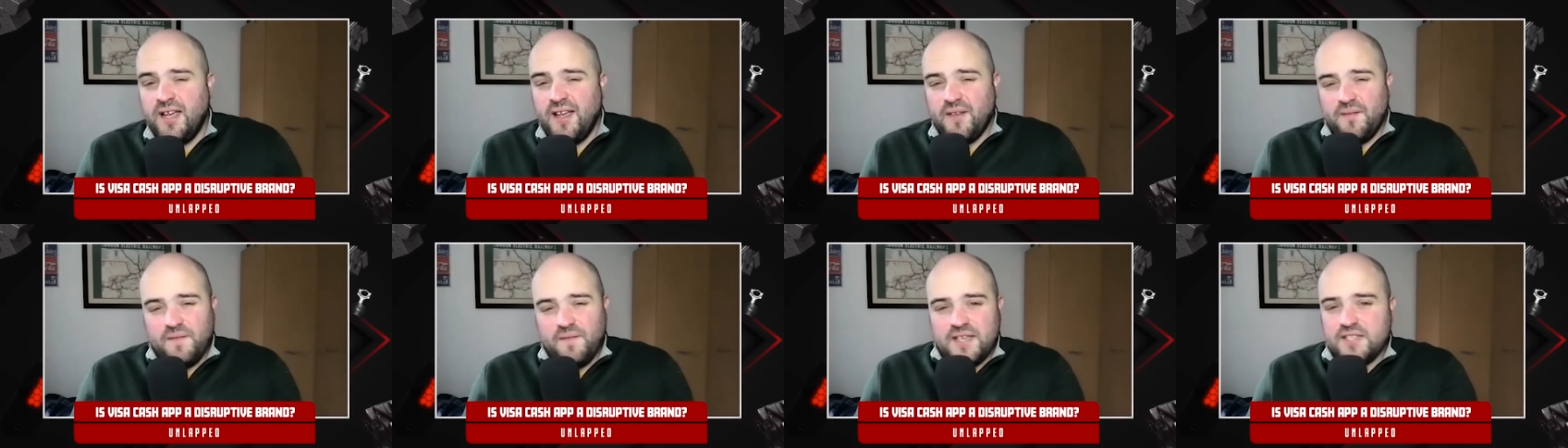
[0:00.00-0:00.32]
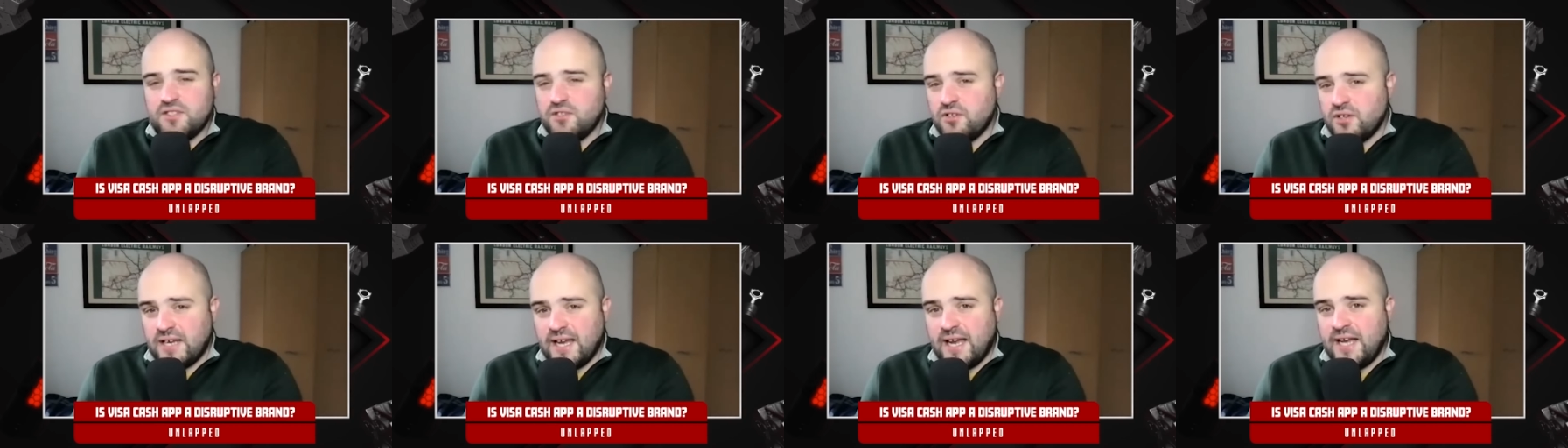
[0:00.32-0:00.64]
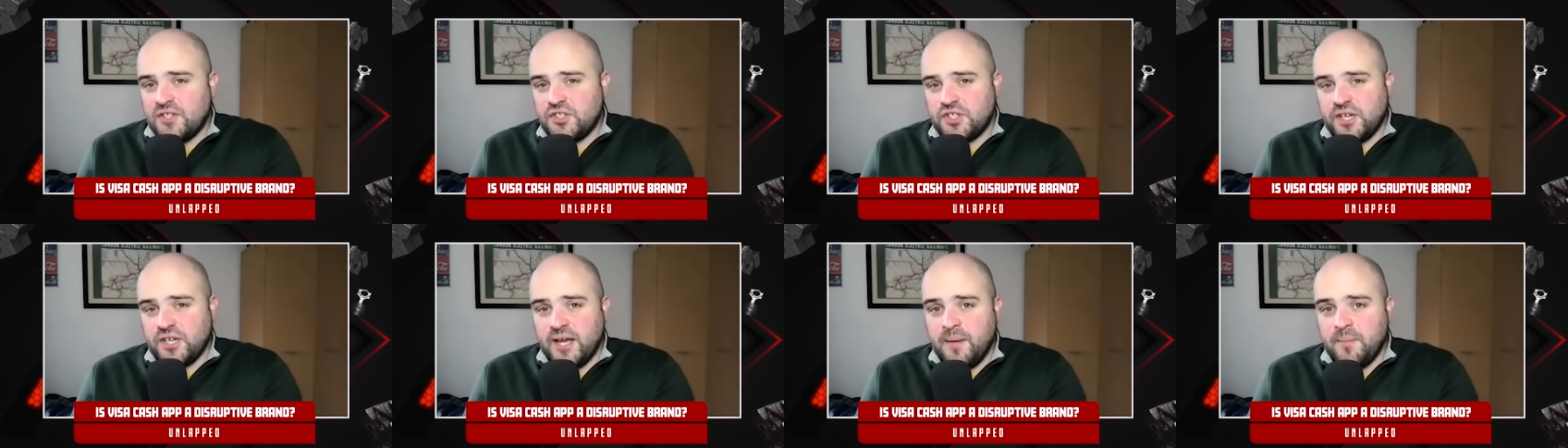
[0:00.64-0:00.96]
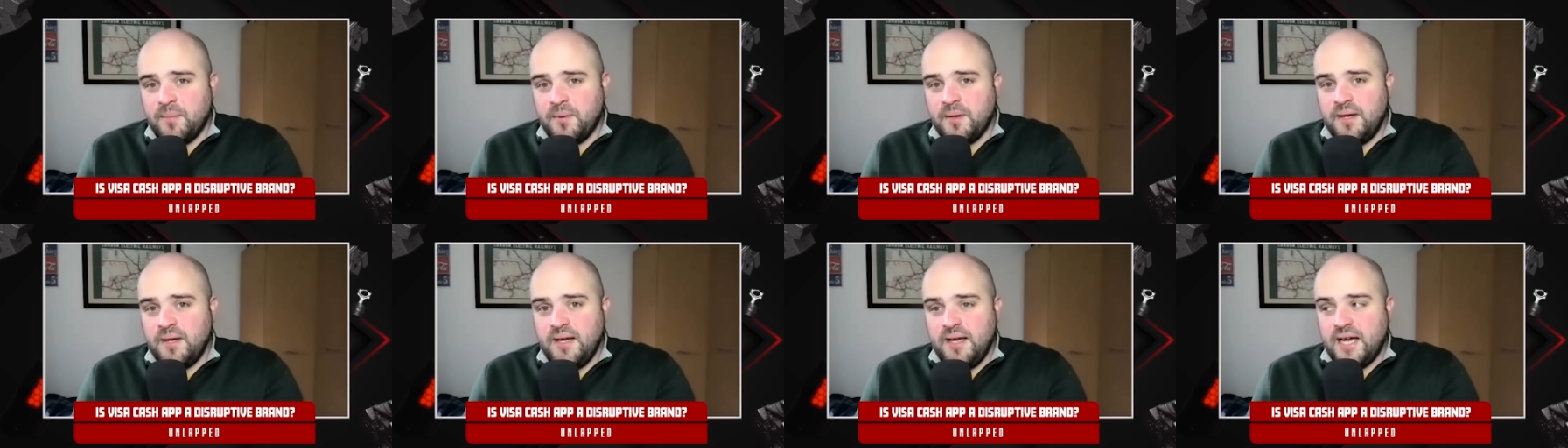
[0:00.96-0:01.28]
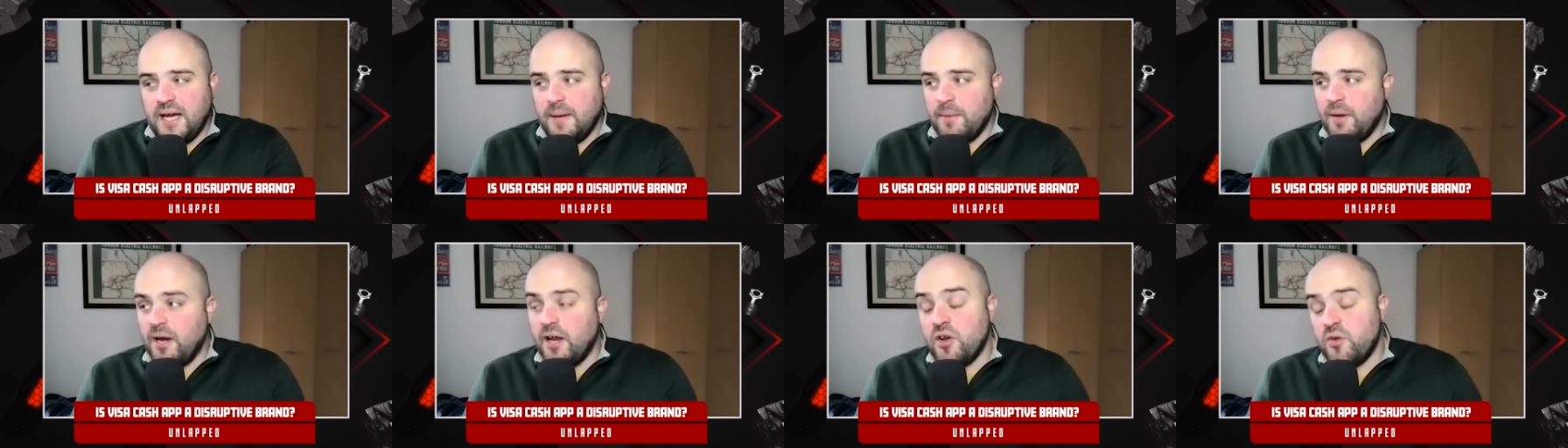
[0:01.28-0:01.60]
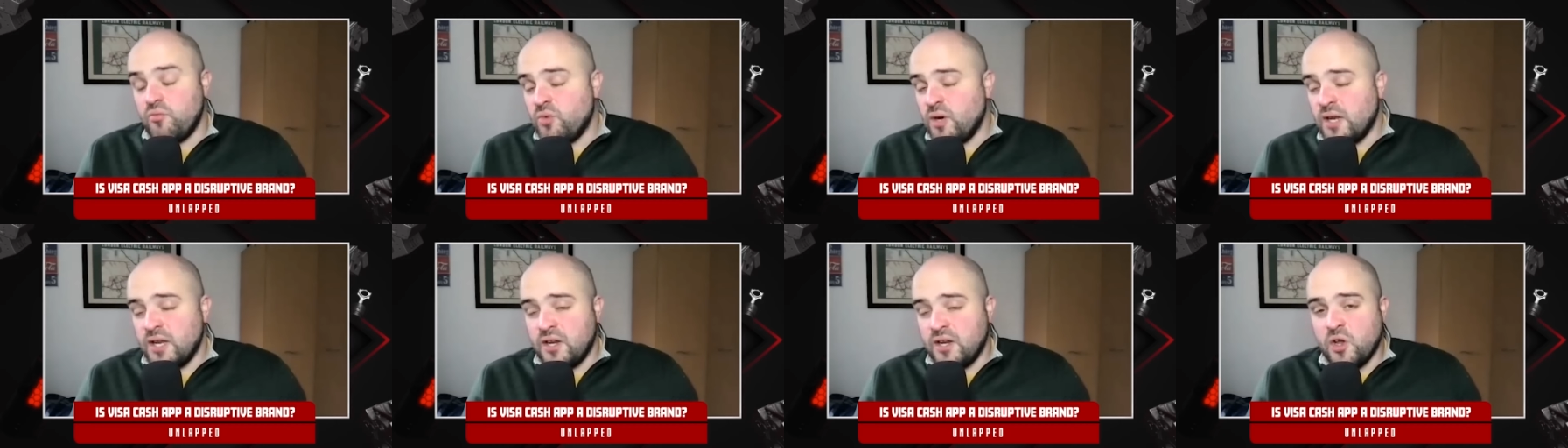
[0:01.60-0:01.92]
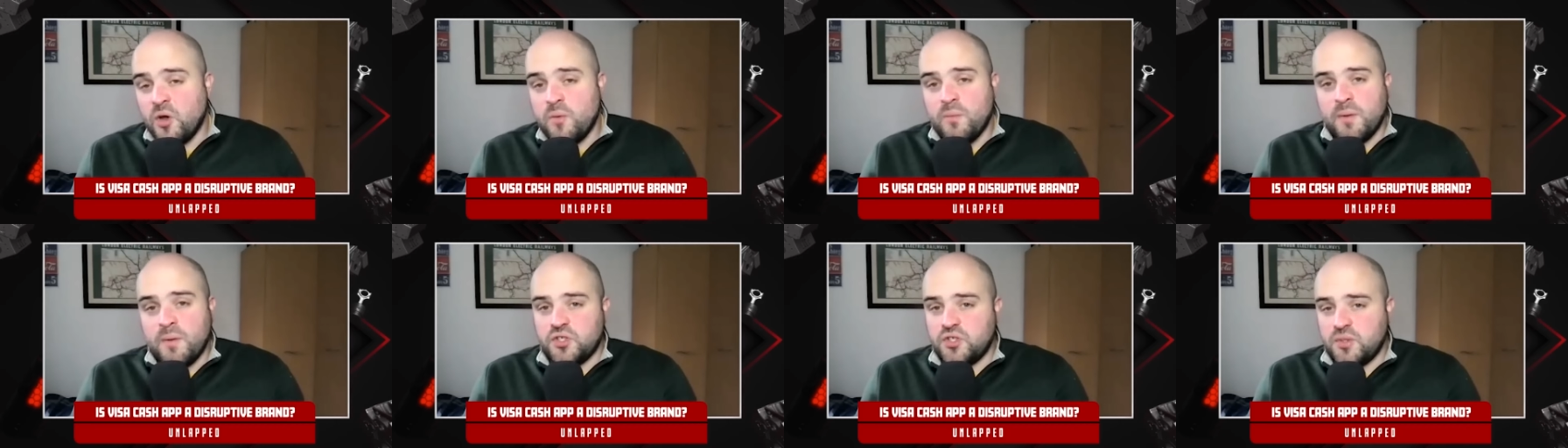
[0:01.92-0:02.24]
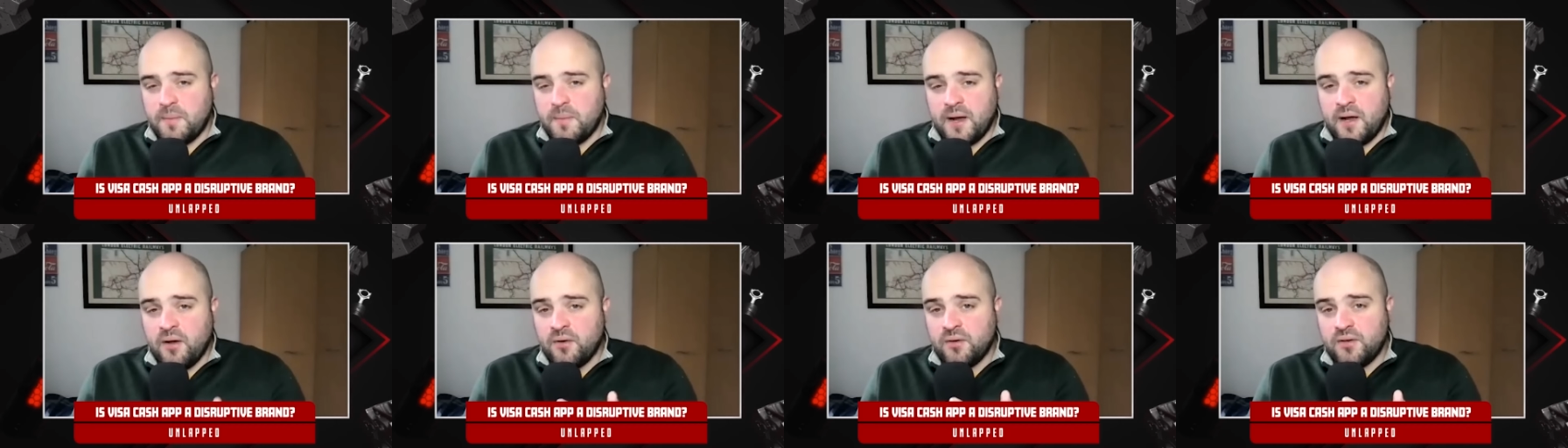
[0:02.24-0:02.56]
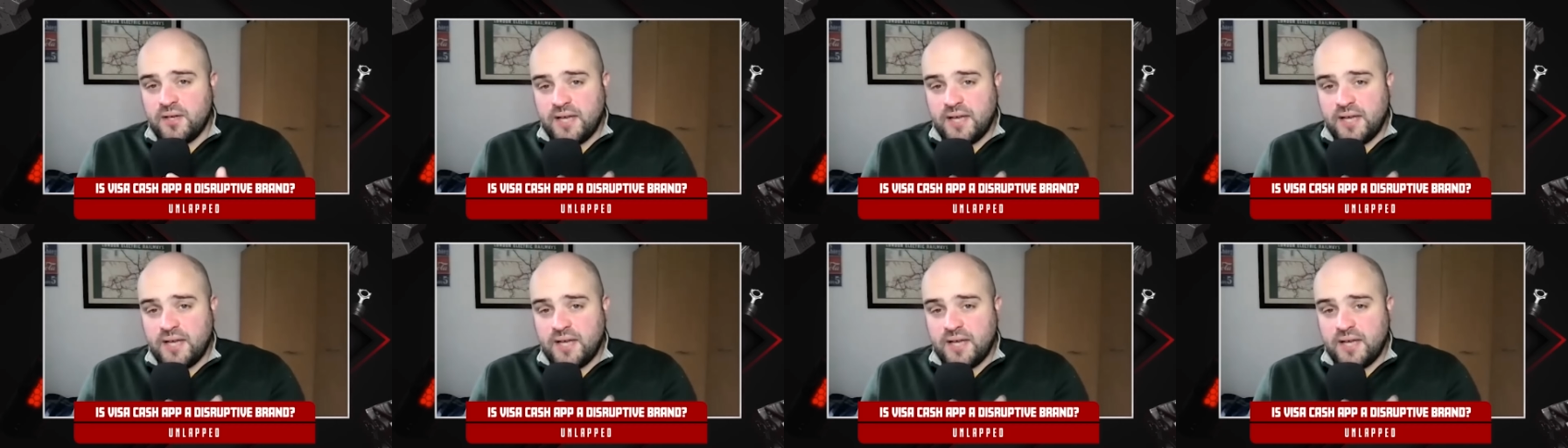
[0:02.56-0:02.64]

Visa and Cash App. I mean, I don't really know much about